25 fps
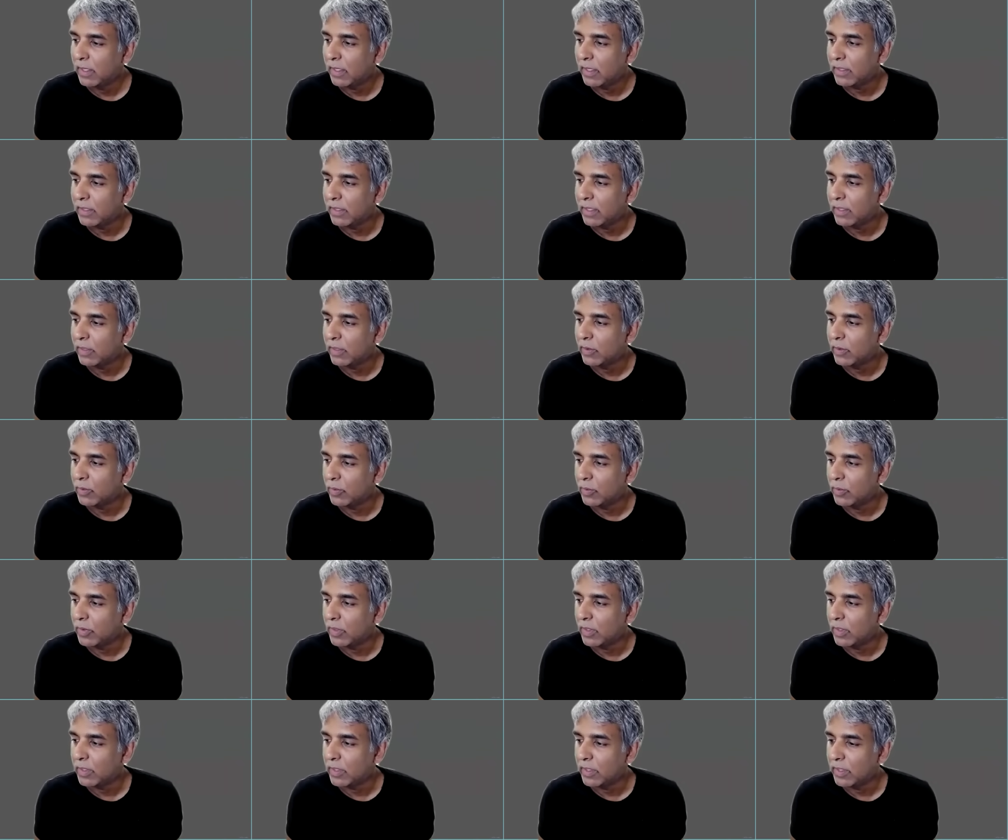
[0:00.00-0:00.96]
and they don't
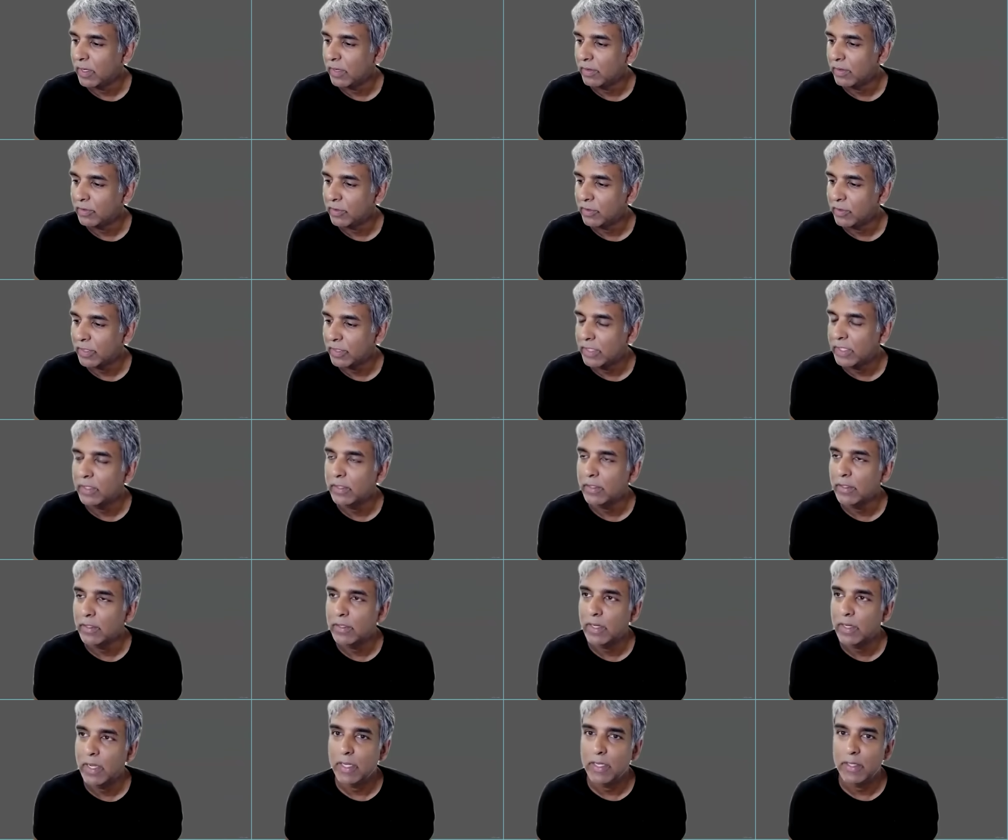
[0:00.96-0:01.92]
want to ever
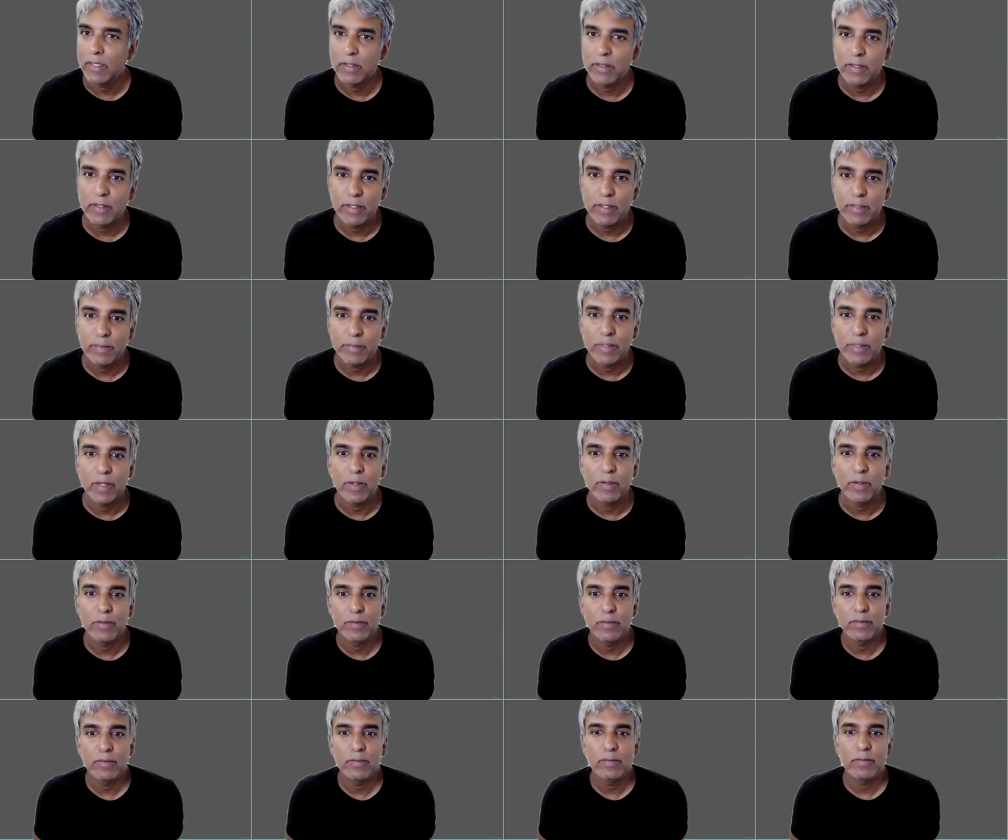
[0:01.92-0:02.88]
hear anything
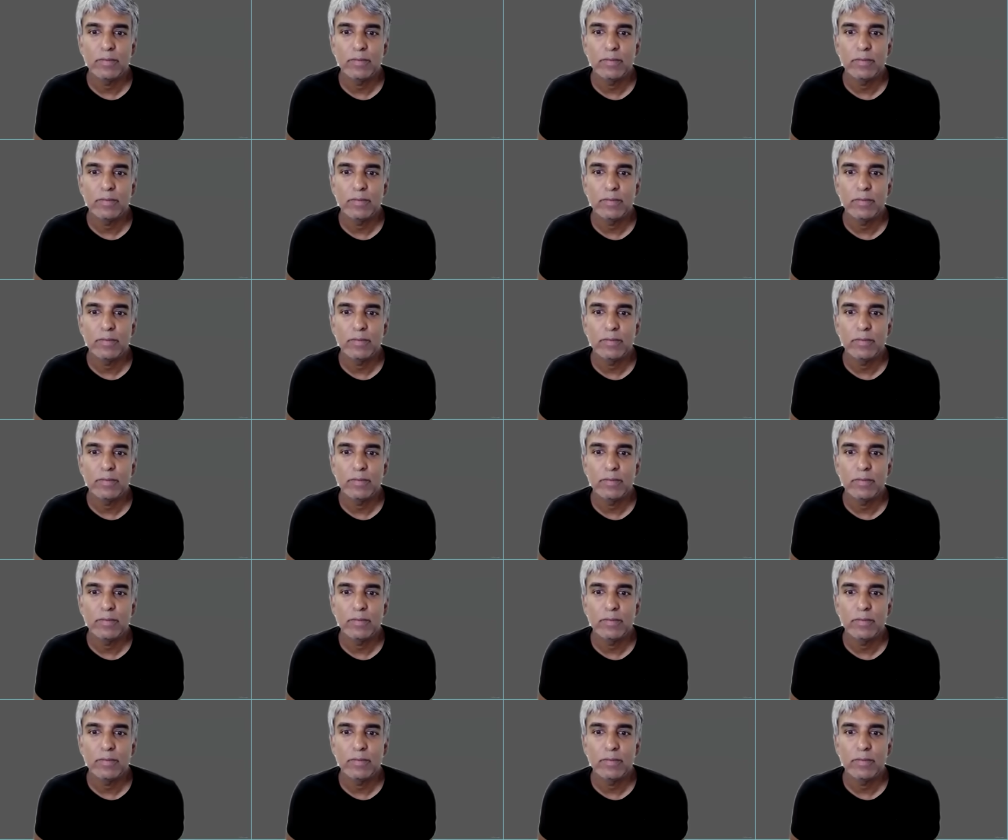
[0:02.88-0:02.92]
about